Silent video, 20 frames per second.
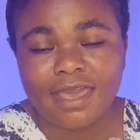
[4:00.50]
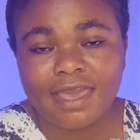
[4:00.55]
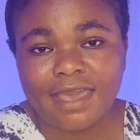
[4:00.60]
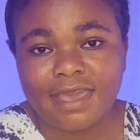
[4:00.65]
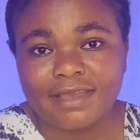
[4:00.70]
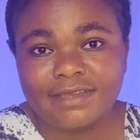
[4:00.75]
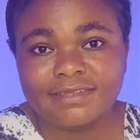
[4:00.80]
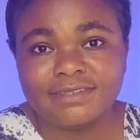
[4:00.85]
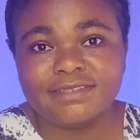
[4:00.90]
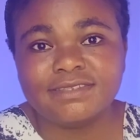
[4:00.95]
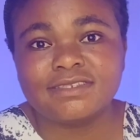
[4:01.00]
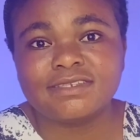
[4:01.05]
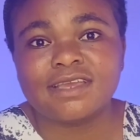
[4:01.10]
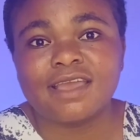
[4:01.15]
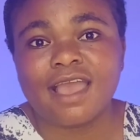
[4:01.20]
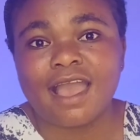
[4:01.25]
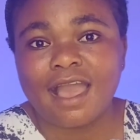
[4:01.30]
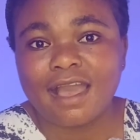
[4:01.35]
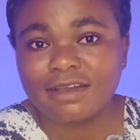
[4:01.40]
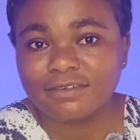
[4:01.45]
and
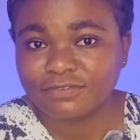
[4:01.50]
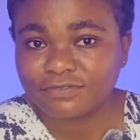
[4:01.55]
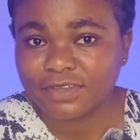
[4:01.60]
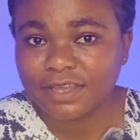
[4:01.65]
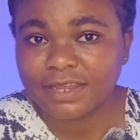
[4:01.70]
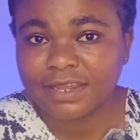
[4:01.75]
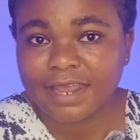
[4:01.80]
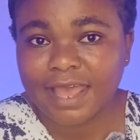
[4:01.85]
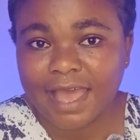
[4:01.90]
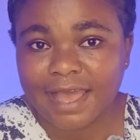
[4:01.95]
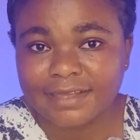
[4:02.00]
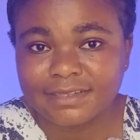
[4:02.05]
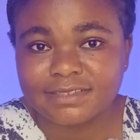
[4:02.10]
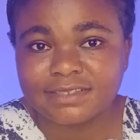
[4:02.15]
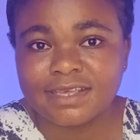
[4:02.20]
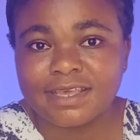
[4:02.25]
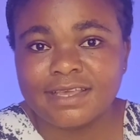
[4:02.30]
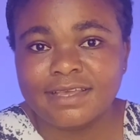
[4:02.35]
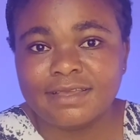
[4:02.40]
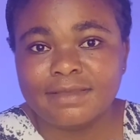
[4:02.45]
after that,
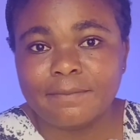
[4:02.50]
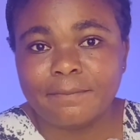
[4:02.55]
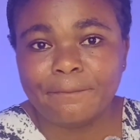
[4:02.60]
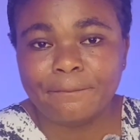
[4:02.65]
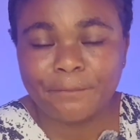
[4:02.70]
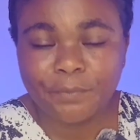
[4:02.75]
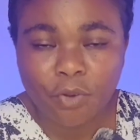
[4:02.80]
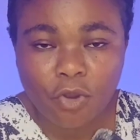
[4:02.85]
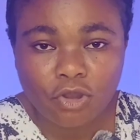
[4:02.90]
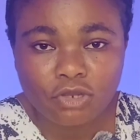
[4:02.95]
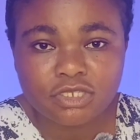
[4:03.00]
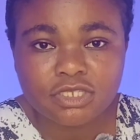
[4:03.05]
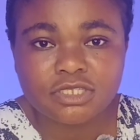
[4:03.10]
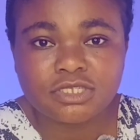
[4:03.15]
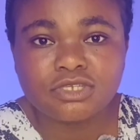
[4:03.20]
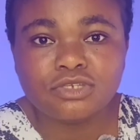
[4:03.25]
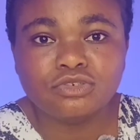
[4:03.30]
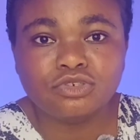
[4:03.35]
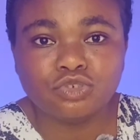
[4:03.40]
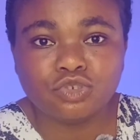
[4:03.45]

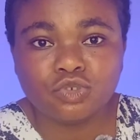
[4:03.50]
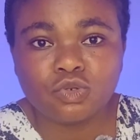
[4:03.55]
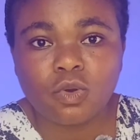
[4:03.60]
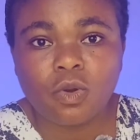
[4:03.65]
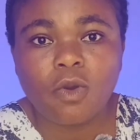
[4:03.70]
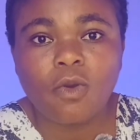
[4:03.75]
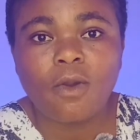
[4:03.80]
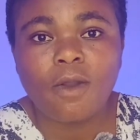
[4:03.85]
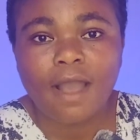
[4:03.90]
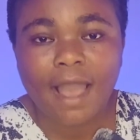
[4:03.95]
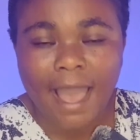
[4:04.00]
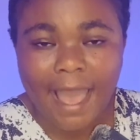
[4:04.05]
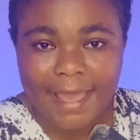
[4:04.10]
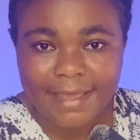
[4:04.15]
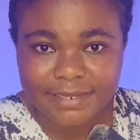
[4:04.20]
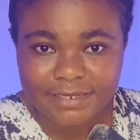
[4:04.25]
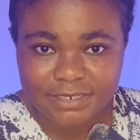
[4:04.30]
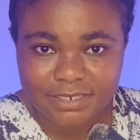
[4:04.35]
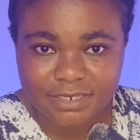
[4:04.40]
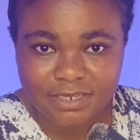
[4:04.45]
post your
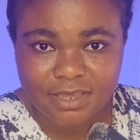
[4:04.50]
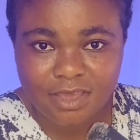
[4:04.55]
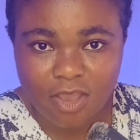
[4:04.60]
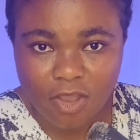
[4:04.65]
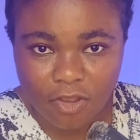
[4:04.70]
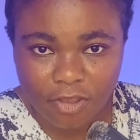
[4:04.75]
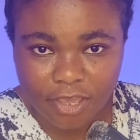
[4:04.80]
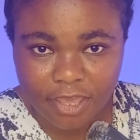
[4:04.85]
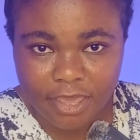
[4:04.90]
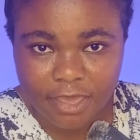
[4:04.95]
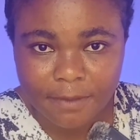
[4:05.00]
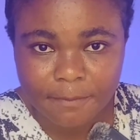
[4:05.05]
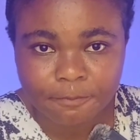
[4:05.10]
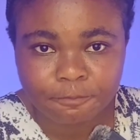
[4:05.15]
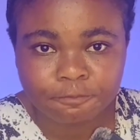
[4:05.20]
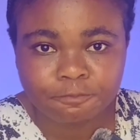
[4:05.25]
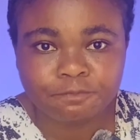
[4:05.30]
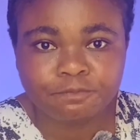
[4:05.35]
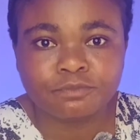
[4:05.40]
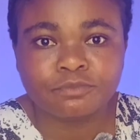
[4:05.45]
ID. Okay,
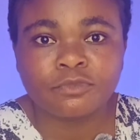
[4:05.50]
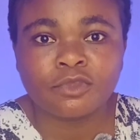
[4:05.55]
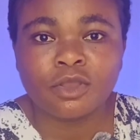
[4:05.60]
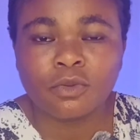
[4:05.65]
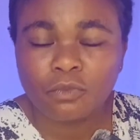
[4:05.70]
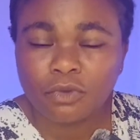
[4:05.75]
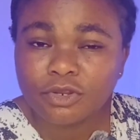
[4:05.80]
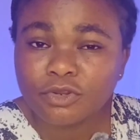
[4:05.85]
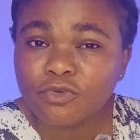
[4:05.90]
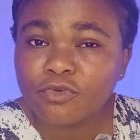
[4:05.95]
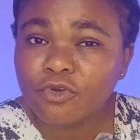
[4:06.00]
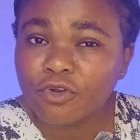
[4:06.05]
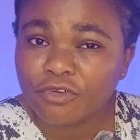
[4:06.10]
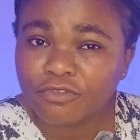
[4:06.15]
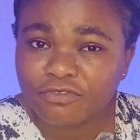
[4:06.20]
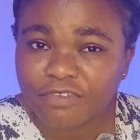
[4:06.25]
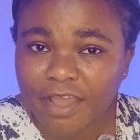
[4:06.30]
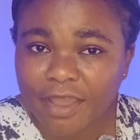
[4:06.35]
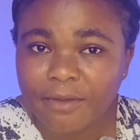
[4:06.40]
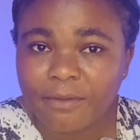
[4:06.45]
when you go
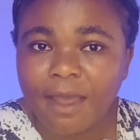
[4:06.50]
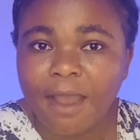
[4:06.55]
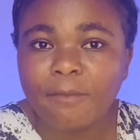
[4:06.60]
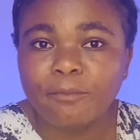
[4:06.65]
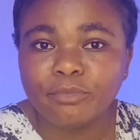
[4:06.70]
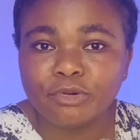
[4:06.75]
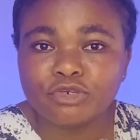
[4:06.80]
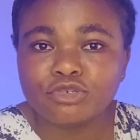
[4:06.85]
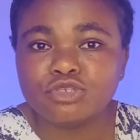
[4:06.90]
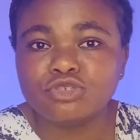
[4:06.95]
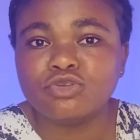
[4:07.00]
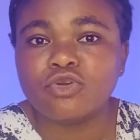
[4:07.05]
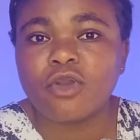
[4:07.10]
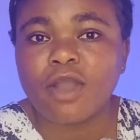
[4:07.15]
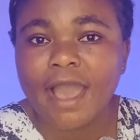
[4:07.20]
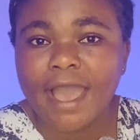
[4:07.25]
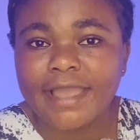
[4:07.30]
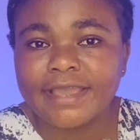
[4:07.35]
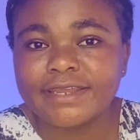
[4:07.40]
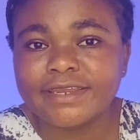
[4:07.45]
viral, post your
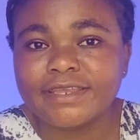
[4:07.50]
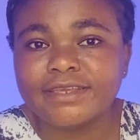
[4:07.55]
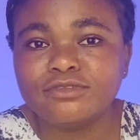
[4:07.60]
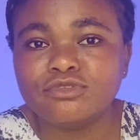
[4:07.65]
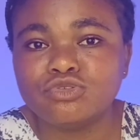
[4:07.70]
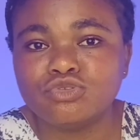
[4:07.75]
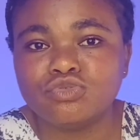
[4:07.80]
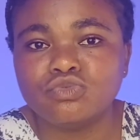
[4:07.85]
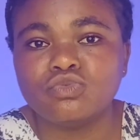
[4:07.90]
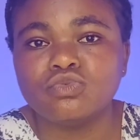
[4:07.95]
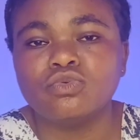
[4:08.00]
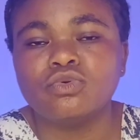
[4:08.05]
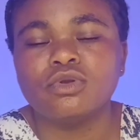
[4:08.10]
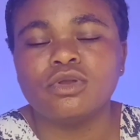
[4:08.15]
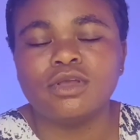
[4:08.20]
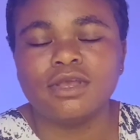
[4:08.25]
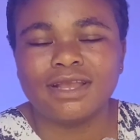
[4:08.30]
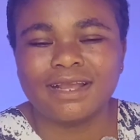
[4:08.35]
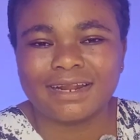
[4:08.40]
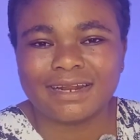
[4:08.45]
ID to
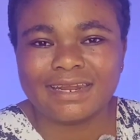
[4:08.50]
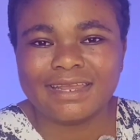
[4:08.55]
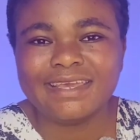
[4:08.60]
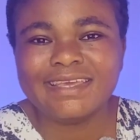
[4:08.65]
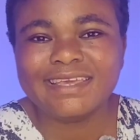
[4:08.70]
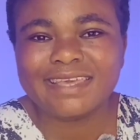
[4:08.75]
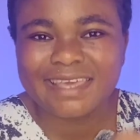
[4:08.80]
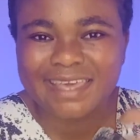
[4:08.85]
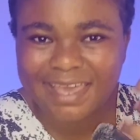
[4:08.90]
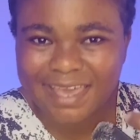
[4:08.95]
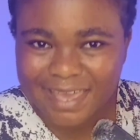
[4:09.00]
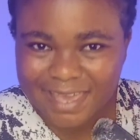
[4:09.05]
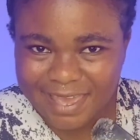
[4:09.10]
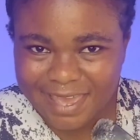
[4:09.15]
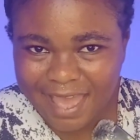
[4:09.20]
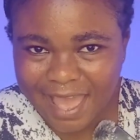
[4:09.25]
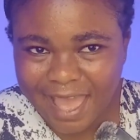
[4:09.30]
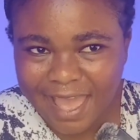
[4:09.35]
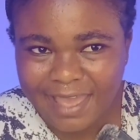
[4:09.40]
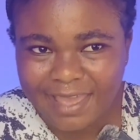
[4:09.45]
Kling
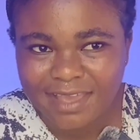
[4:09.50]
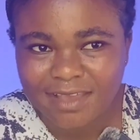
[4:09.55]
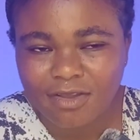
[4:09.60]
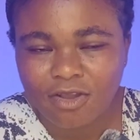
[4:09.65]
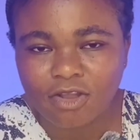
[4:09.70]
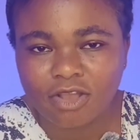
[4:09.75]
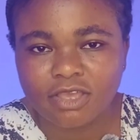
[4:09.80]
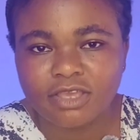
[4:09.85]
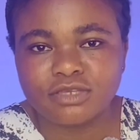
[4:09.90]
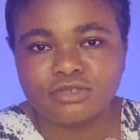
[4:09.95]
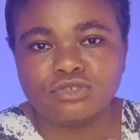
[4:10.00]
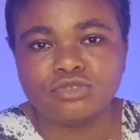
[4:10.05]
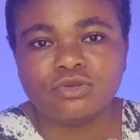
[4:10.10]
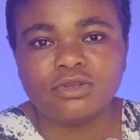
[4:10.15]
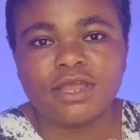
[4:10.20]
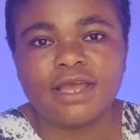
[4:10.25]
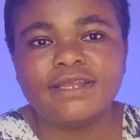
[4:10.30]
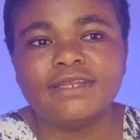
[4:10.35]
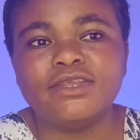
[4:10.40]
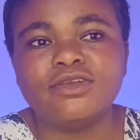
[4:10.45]
AI. Okay, so
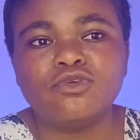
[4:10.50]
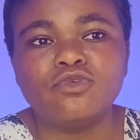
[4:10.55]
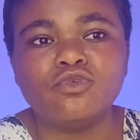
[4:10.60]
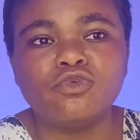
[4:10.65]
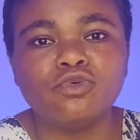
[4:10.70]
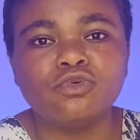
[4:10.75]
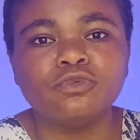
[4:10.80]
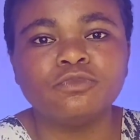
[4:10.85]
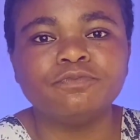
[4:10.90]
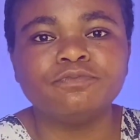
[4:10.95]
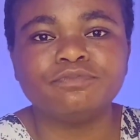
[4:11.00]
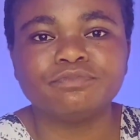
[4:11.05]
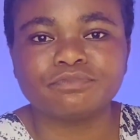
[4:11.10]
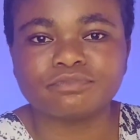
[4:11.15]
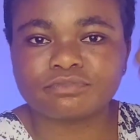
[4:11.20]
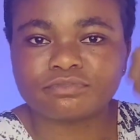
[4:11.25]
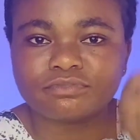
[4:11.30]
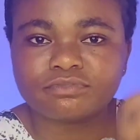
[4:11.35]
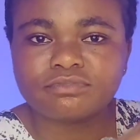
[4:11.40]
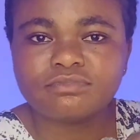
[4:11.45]
that they
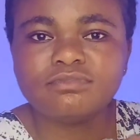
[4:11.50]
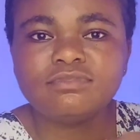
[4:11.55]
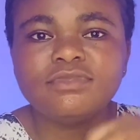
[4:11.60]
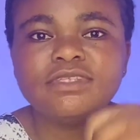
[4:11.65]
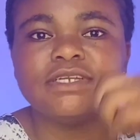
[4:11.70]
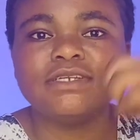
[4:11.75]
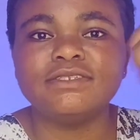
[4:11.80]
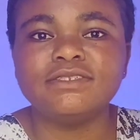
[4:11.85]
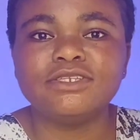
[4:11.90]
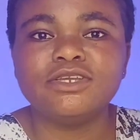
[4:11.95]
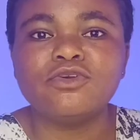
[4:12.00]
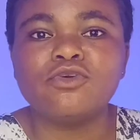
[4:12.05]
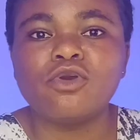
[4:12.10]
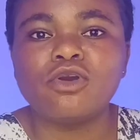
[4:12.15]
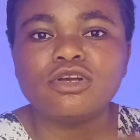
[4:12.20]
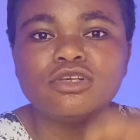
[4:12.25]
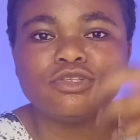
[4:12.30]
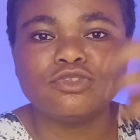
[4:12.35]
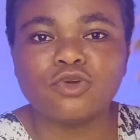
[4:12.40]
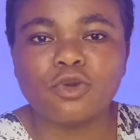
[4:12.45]
will
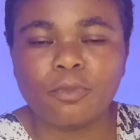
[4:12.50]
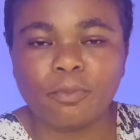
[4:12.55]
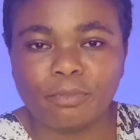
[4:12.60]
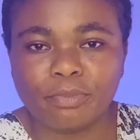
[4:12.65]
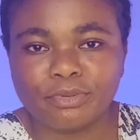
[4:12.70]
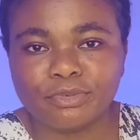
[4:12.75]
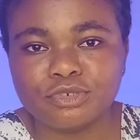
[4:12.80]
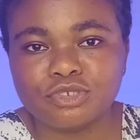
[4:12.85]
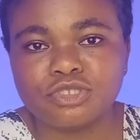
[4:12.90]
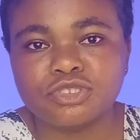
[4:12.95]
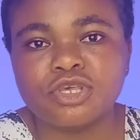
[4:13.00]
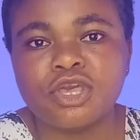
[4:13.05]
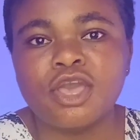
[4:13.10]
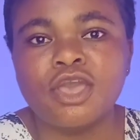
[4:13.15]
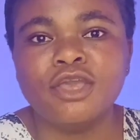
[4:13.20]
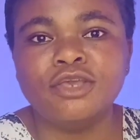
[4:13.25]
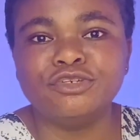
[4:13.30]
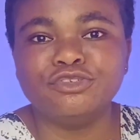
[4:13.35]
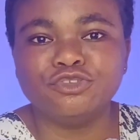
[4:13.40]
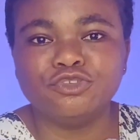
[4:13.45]
also post
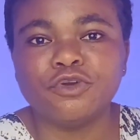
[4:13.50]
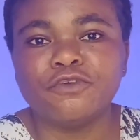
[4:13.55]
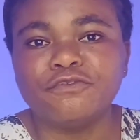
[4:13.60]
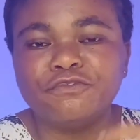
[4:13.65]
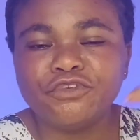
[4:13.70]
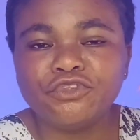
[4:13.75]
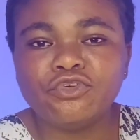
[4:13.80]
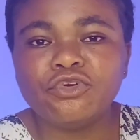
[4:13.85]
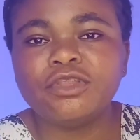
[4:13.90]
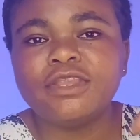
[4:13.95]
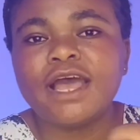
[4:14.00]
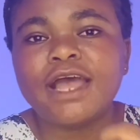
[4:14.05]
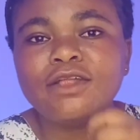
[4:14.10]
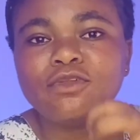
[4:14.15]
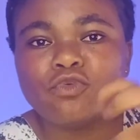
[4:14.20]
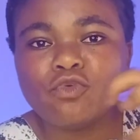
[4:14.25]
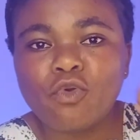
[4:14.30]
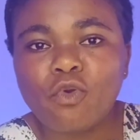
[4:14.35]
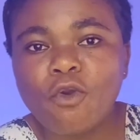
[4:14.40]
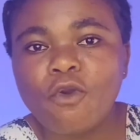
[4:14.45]
your video that
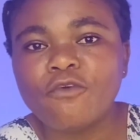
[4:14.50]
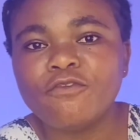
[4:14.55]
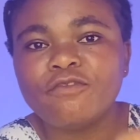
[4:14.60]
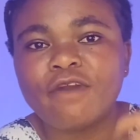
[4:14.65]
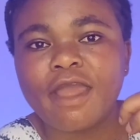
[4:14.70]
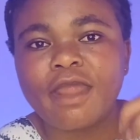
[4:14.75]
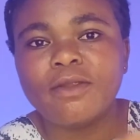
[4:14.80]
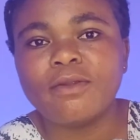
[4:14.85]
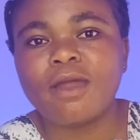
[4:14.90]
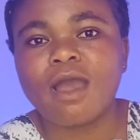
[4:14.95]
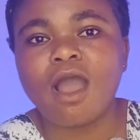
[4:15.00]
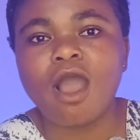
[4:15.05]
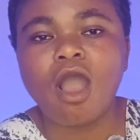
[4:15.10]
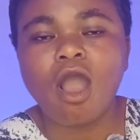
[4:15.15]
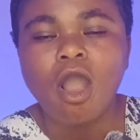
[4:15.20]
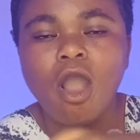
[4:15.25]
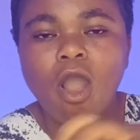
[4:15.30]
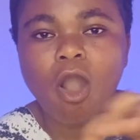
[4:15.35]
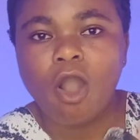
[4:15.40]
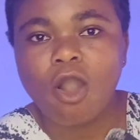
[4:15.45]
go viral
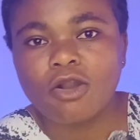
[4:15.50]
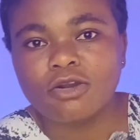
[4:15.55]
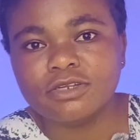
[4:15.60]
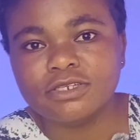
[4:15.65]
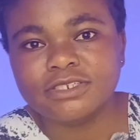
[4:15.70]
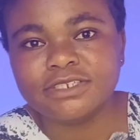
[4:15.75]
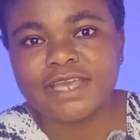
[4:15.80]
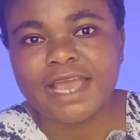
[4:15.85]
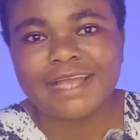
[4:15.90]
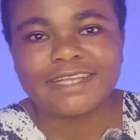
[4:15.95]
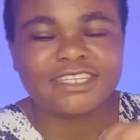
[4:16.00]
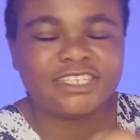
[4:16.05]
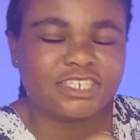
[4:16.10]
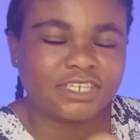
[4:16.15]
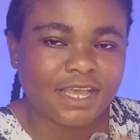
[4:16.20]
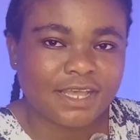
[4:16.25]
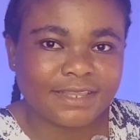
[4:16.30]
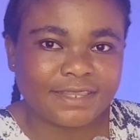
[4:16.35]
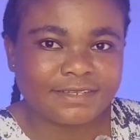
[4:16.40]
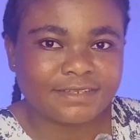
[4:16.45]
on their
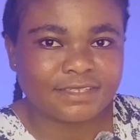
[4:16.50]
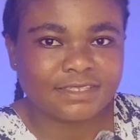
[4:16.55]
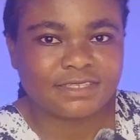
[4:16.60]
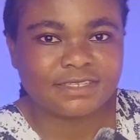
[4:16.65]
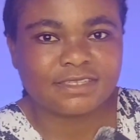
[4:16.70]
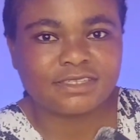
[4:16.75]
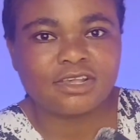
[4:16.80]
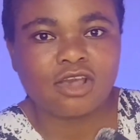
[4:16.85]
channels.